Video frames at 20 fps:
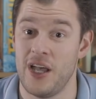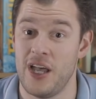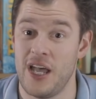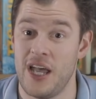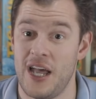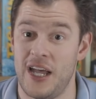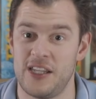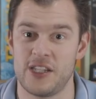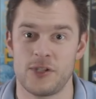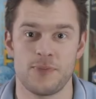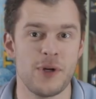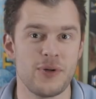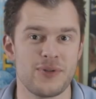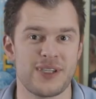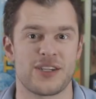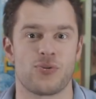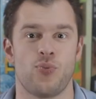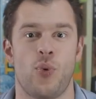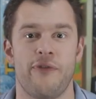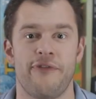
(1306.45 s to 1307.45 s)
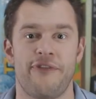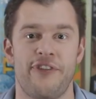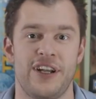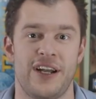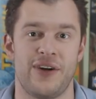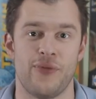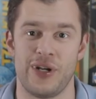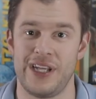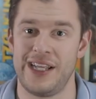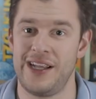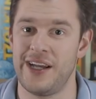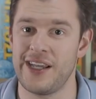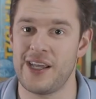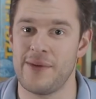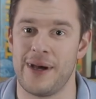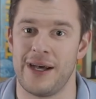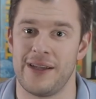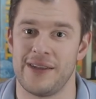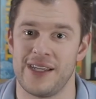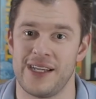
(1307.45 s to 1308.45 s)
And I suppose that's one thing I really like
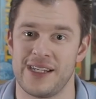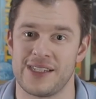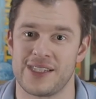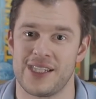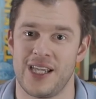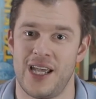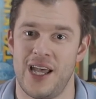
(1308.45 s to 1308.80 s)
about this.